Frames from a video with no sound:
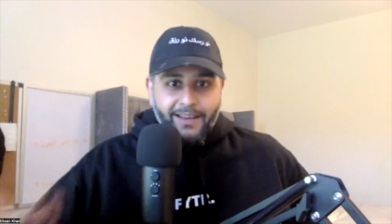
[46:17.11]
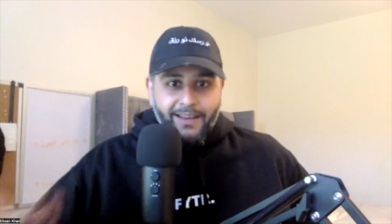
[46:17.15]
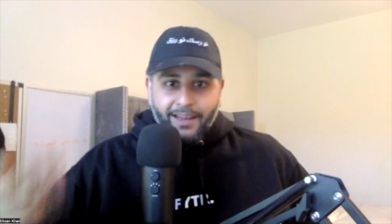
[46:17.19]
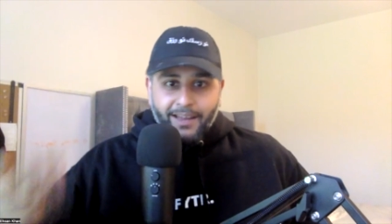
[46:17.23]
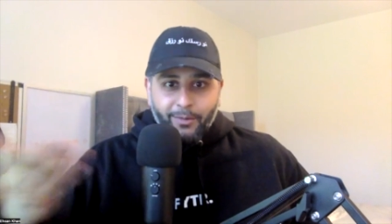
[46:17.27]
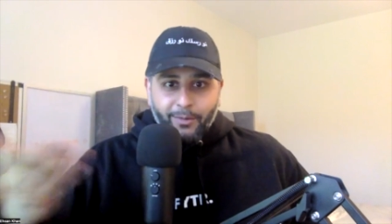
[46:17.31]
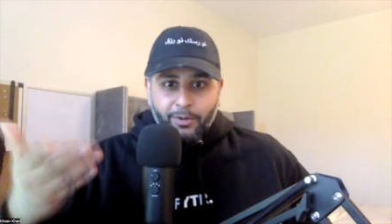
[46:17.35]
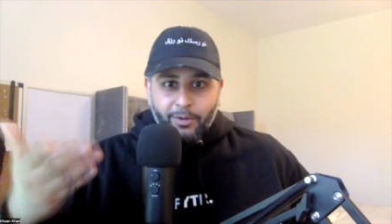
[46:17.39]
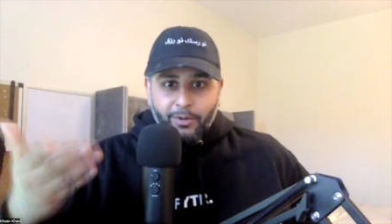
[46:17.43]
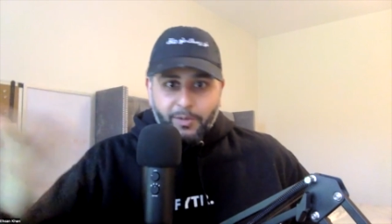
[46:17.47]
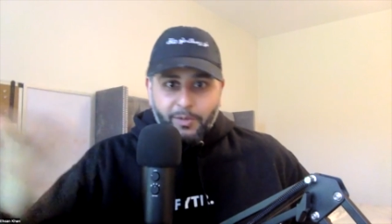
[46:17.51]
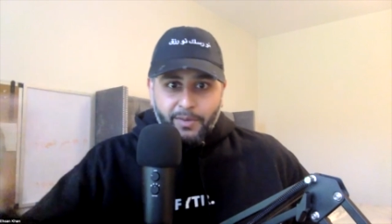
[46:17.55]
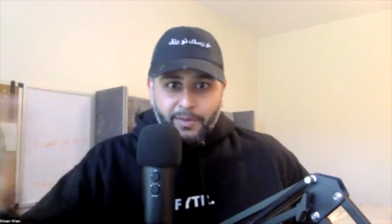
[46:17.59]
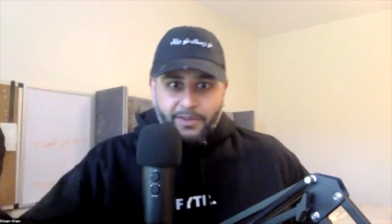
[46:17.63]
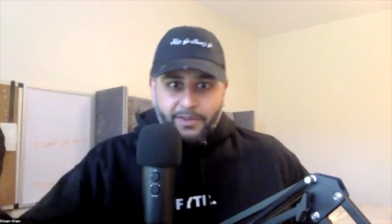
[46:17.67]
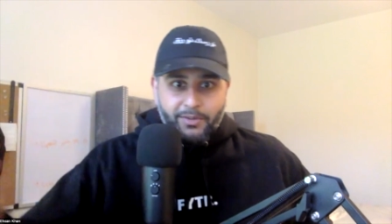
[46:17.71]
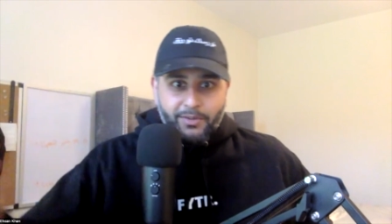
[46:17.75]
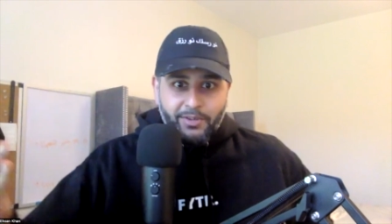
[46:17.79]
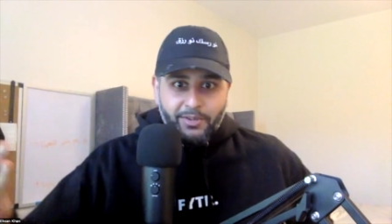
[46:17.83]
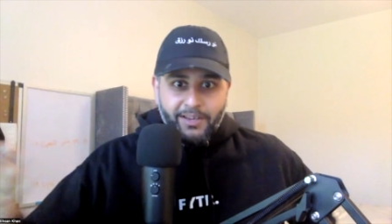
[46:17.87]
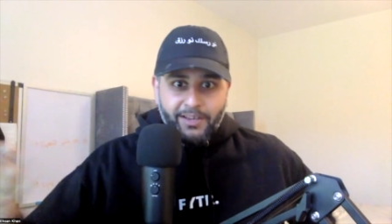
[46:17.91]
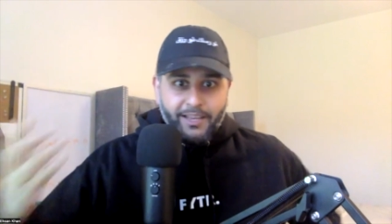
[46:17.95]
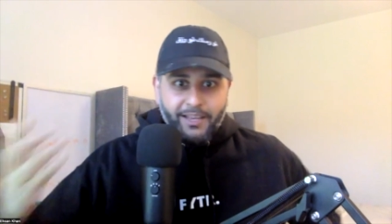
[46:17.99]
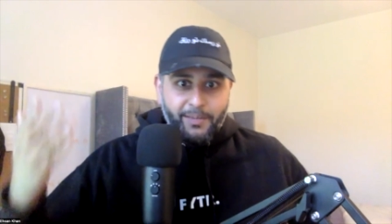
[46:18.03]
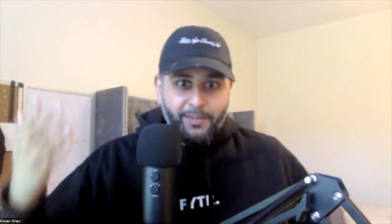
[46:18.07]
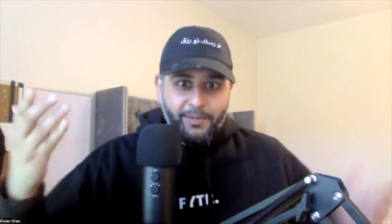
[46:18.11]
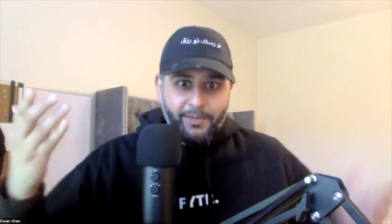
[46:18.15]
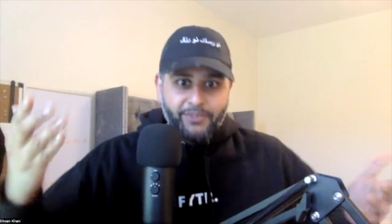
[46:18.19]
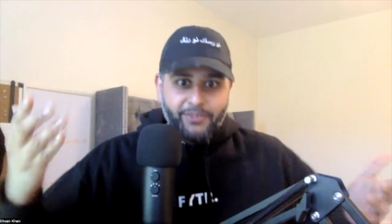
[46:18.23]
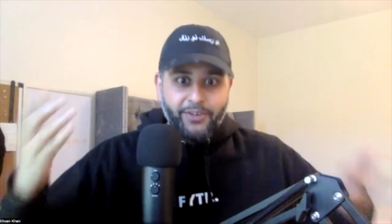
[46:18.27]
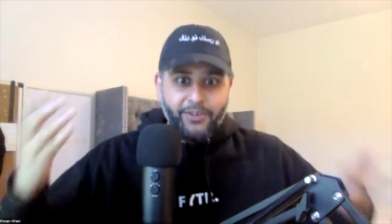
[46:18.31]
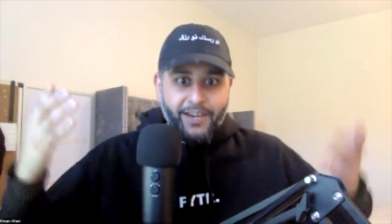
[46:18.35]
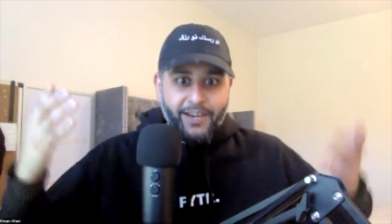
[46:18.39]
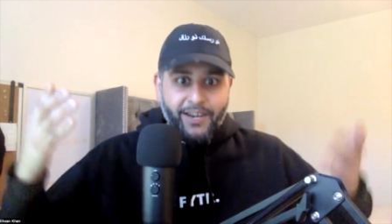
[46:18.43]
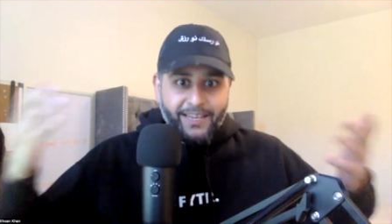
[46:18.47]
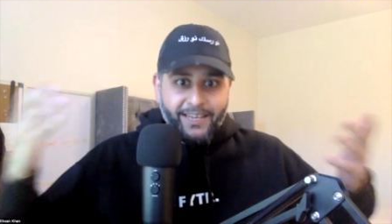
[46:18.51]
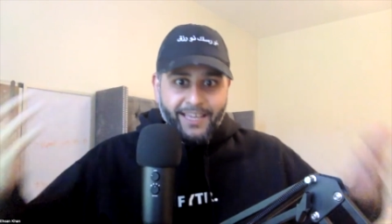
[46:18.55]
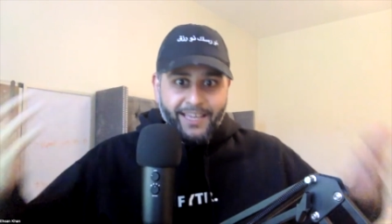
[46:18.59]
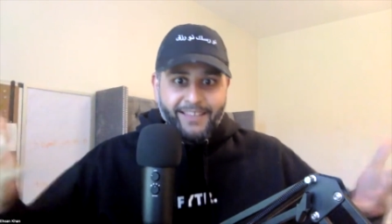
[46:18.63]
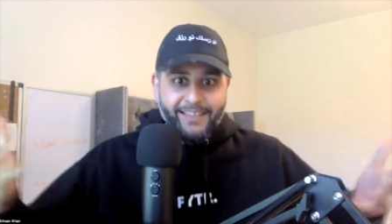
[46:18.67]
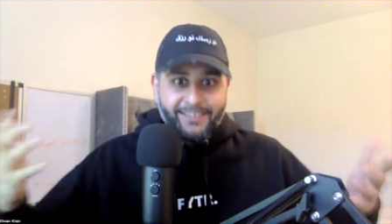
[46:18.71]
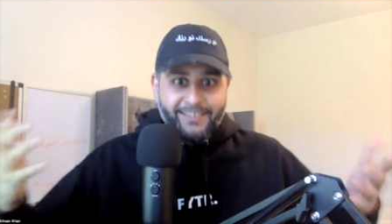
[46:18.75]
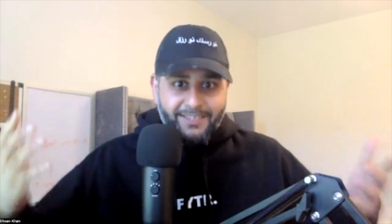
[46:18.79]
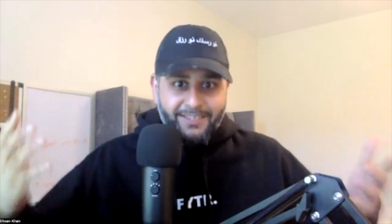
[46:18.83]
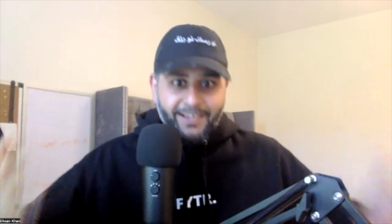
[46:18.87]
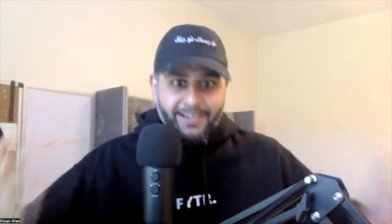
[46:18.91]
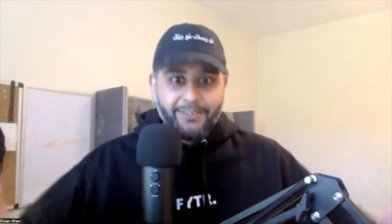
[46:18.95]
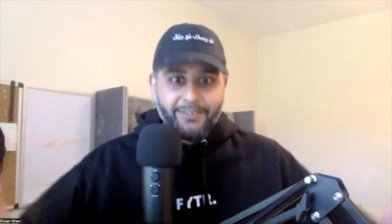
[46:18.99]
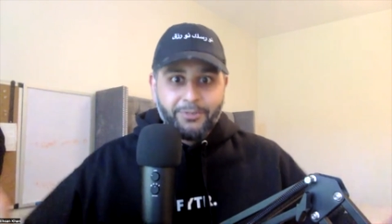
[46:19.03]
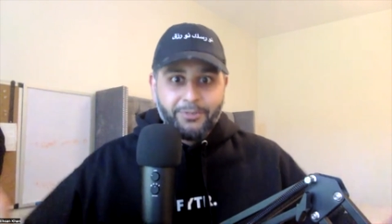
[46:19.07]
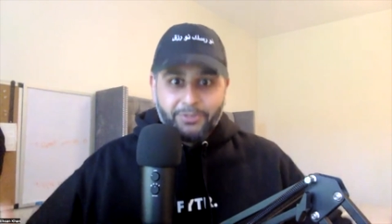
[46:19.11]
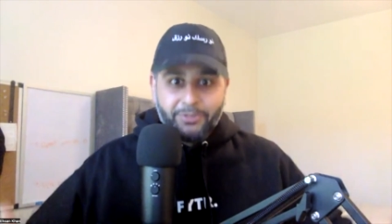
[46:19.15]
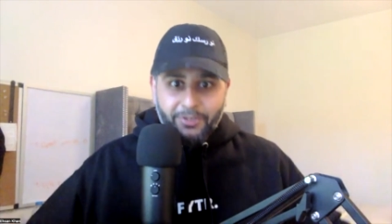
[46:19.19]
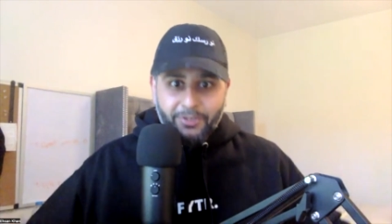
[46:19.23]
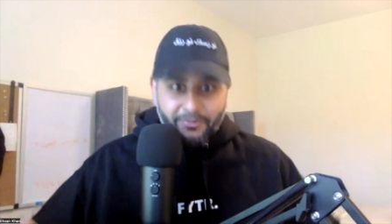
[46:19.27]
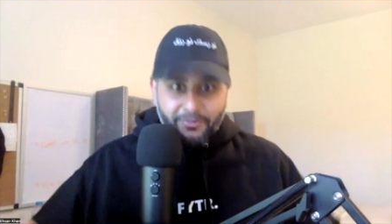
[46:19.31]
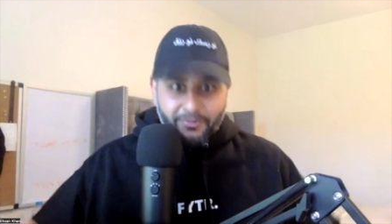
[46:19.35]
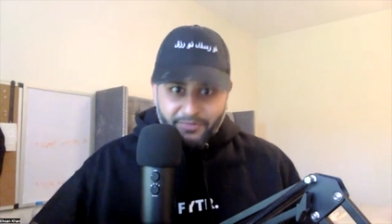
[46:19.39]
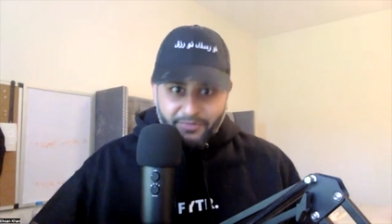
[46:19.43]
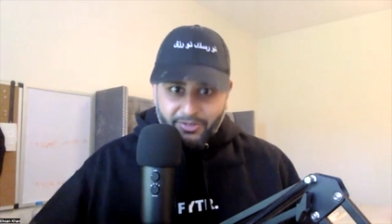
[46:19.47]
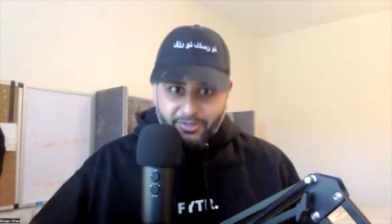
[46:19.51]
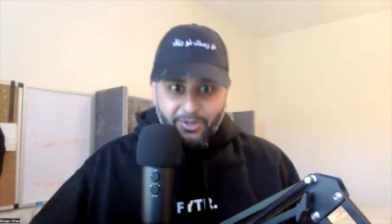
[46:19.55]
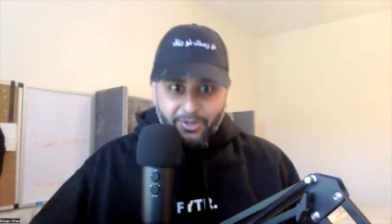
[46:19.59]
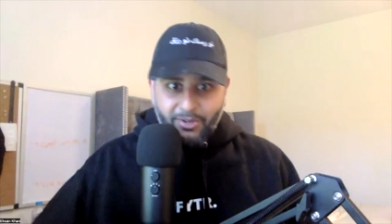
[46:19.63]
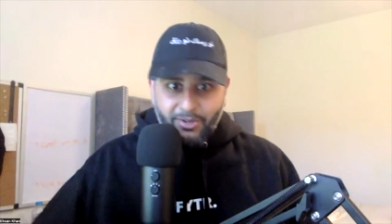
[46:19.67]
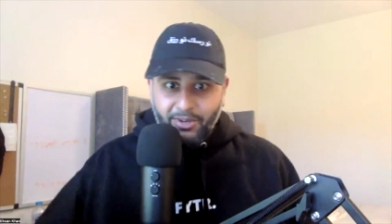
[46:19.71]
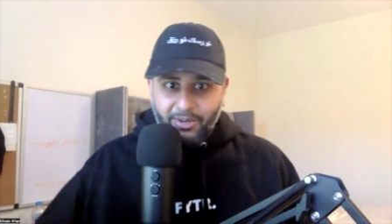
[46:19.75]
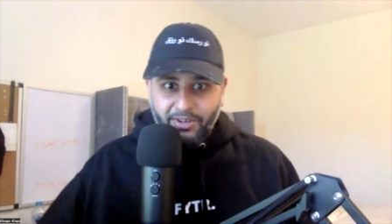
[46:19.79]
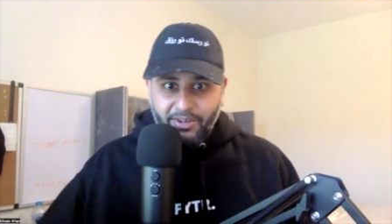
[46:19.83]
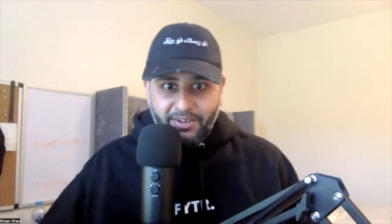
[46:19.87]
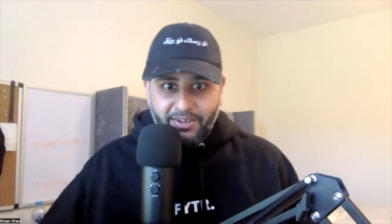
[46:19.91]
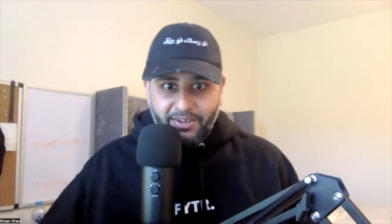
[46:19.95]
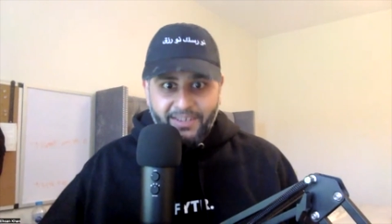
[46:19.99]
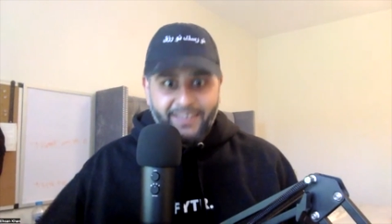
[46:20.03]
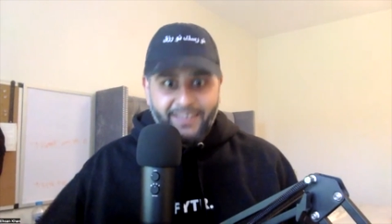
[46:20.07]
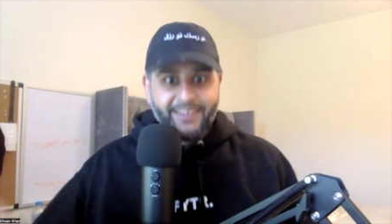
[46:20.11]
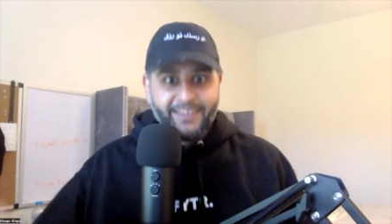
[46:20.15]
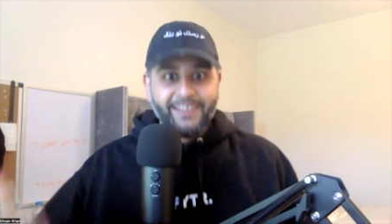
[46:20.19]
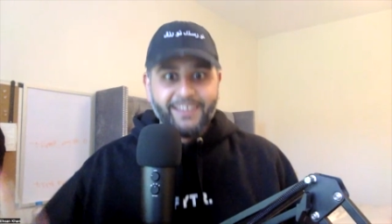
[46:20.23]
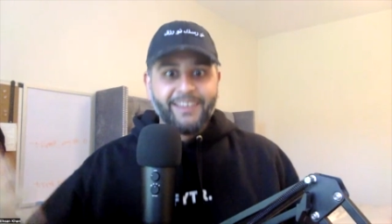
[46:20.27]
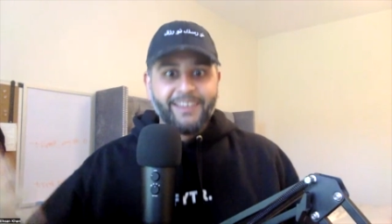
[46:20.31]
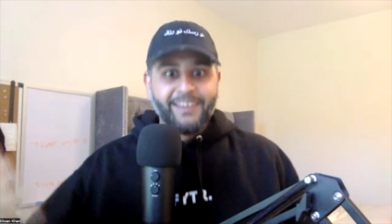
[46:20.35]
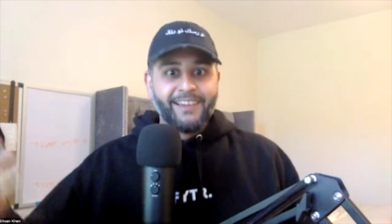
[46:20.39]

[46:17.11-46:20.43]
Like what you've been doing? Like you've been trying to get this title shot for so long, and